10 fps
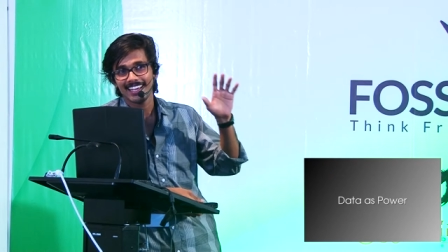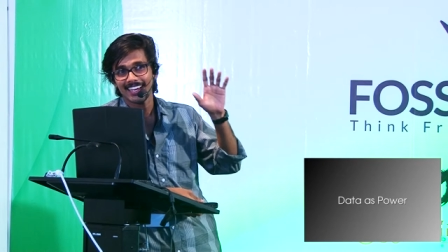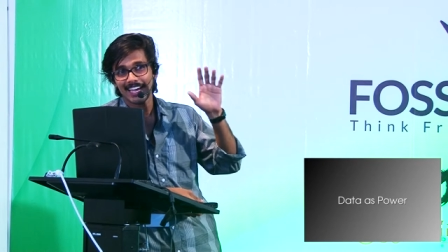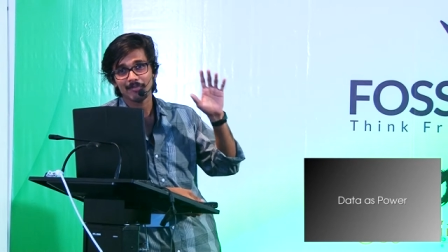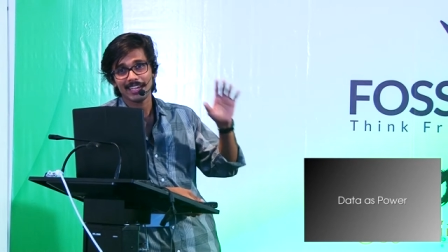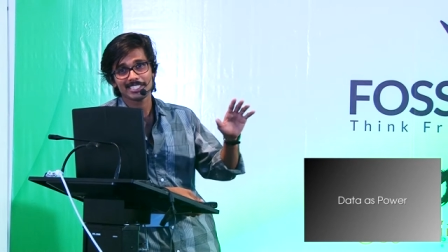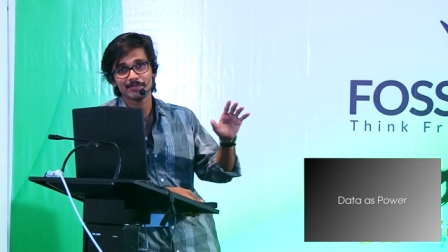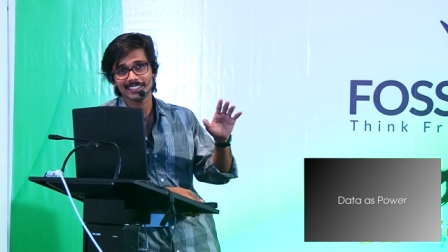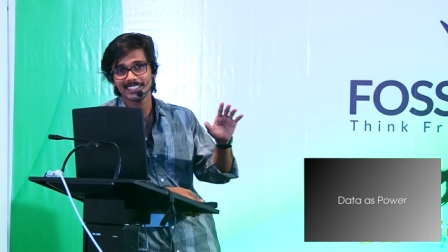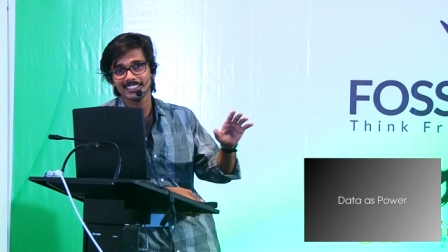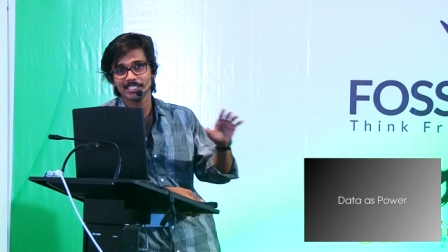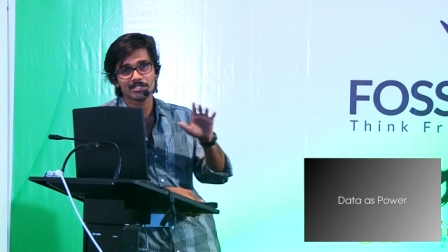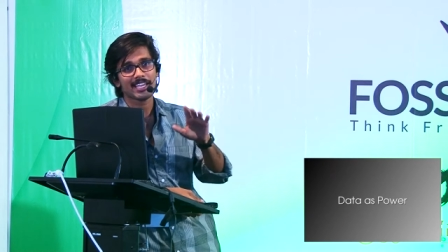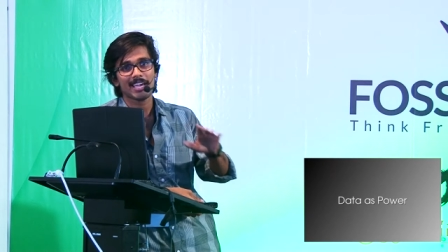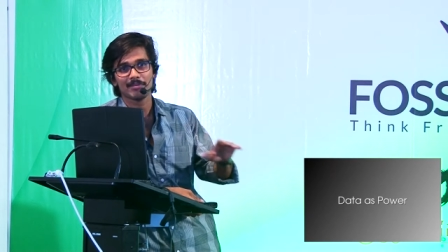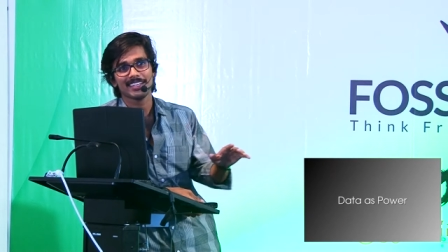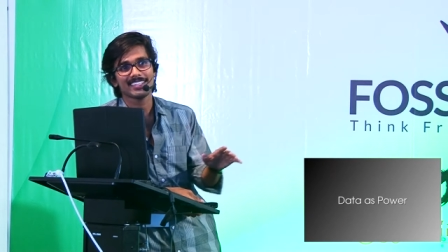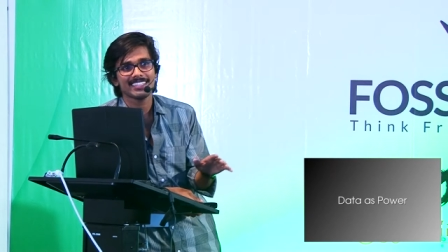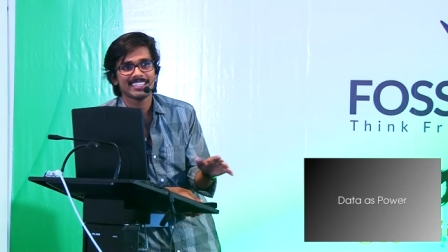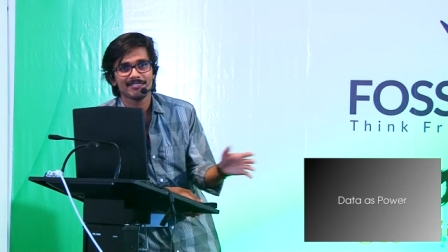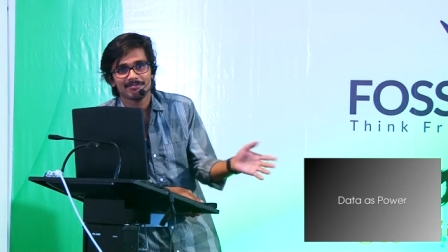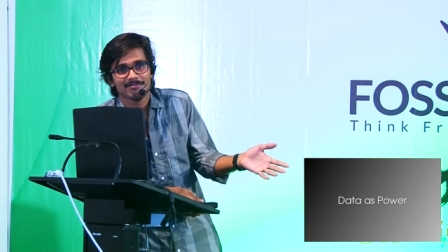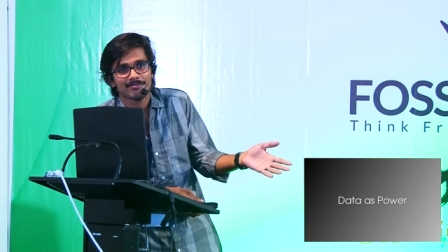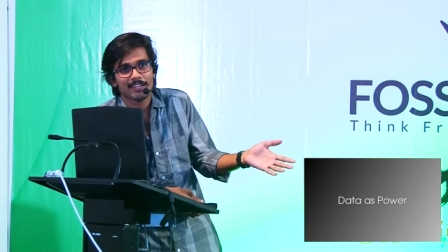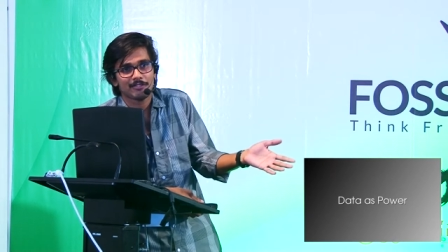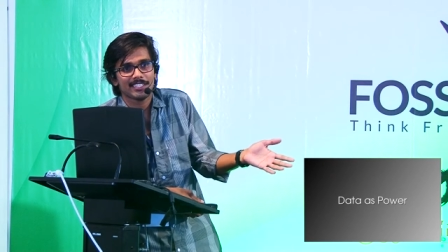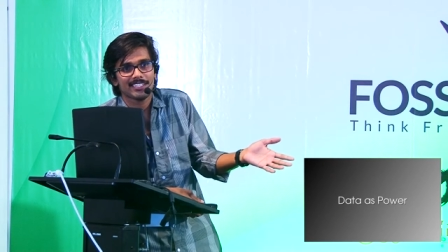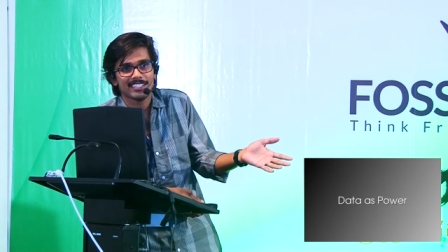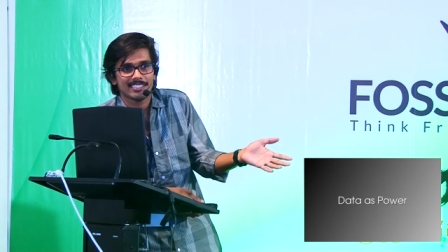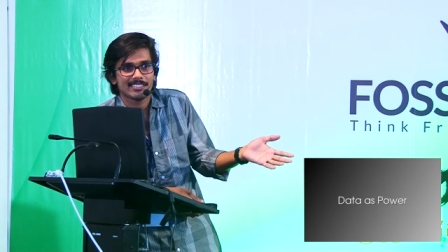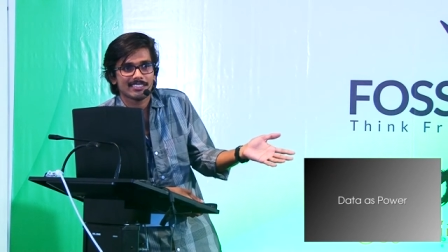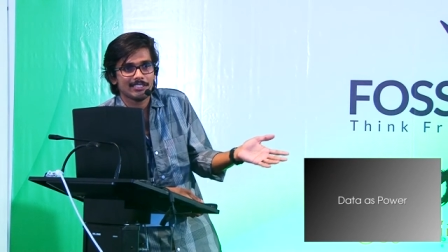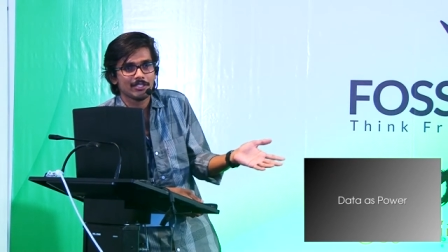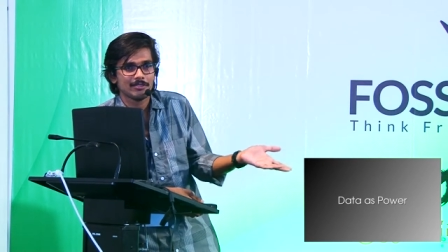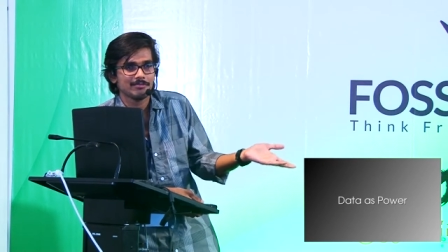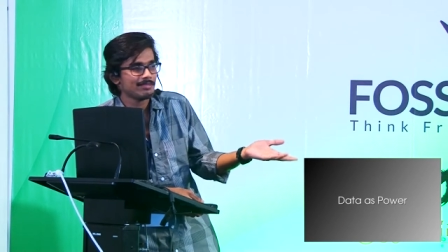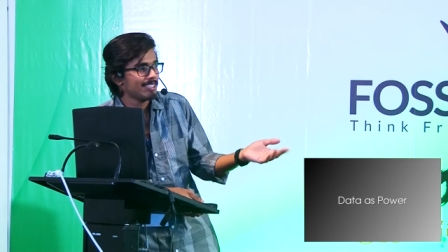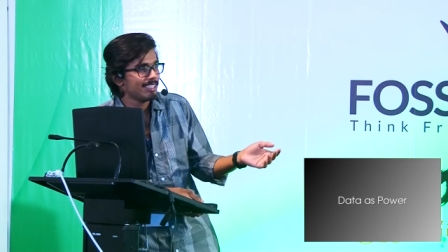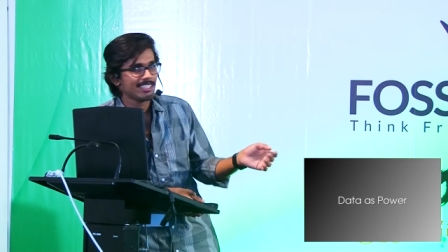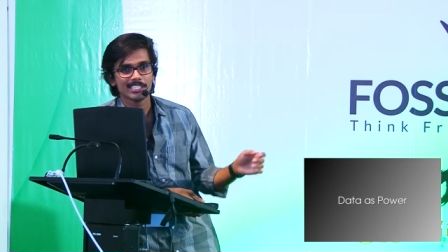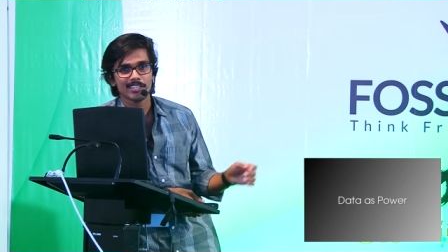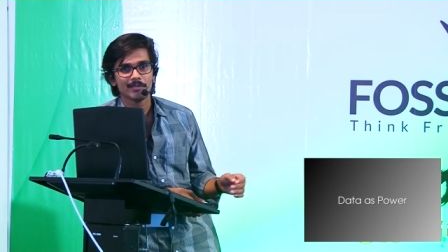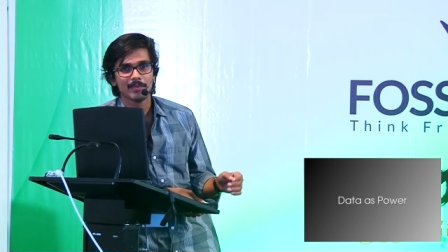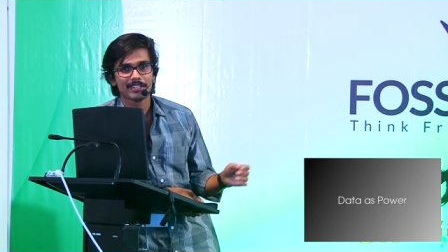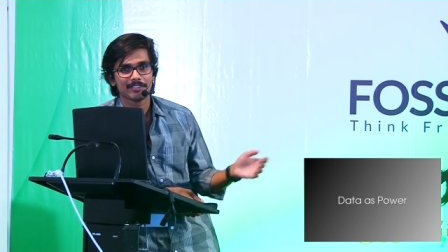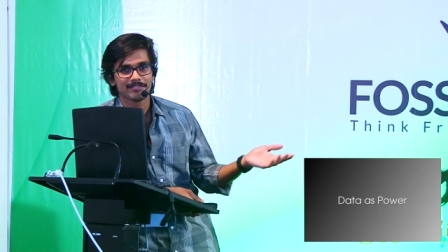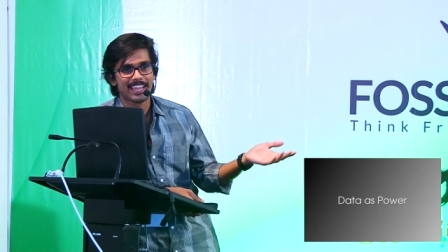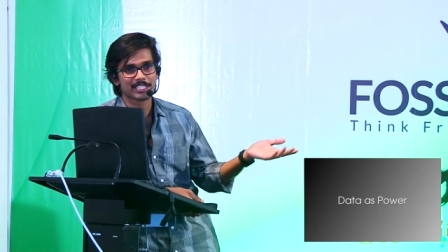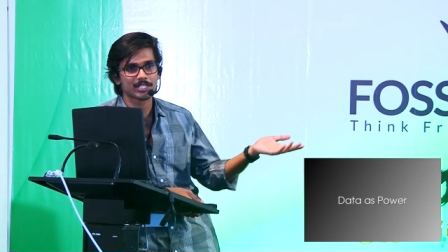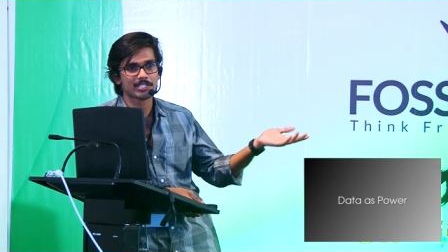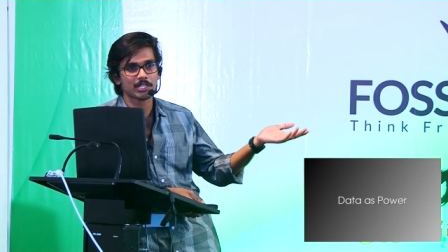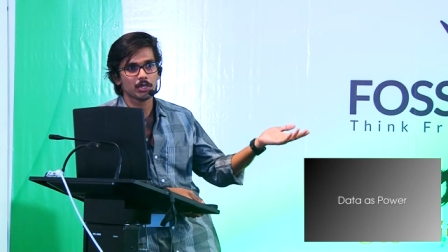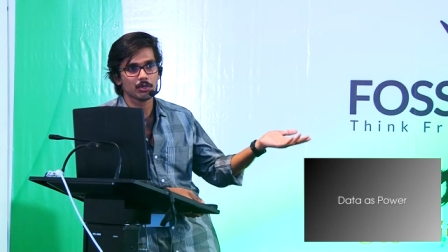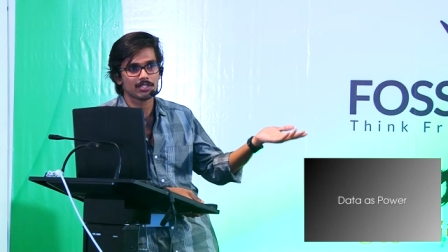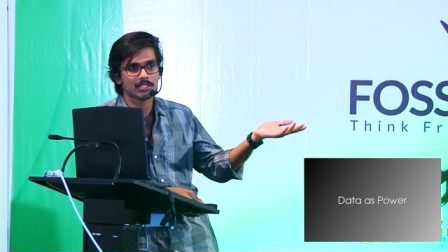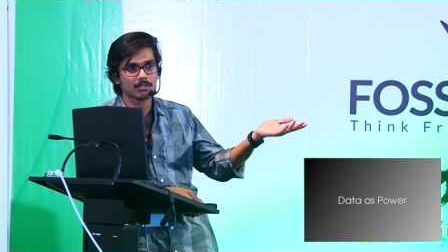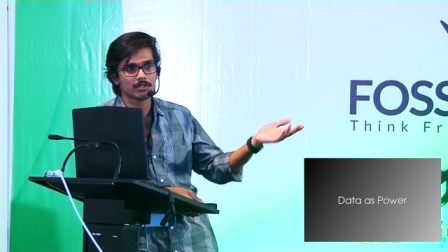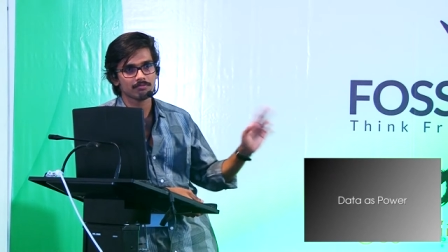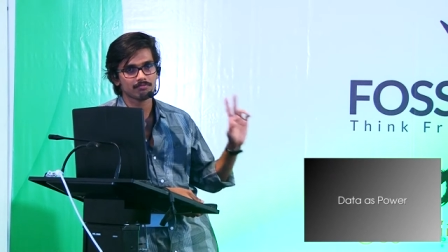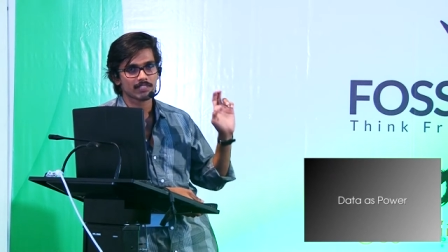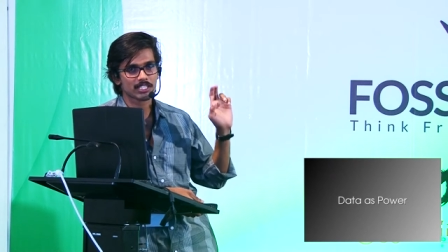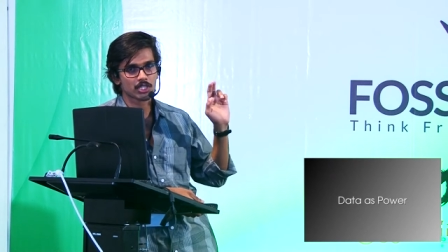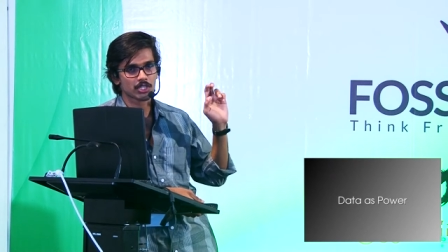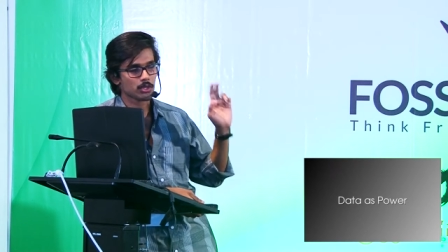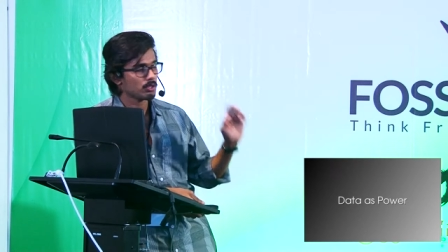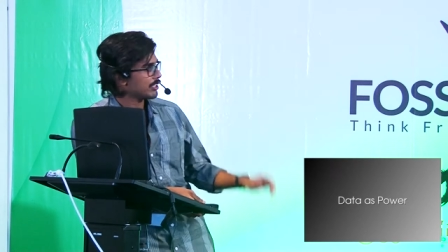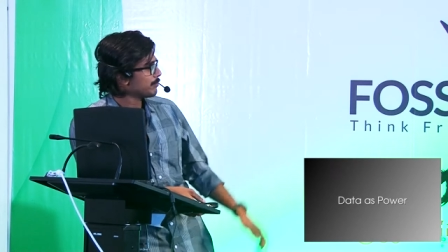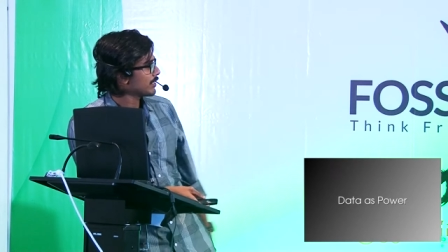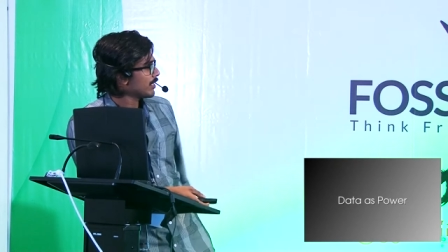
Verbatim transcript: I'm expecting this to happen in India in five, ten years. You know, it's all a matter of national security. You know, national security.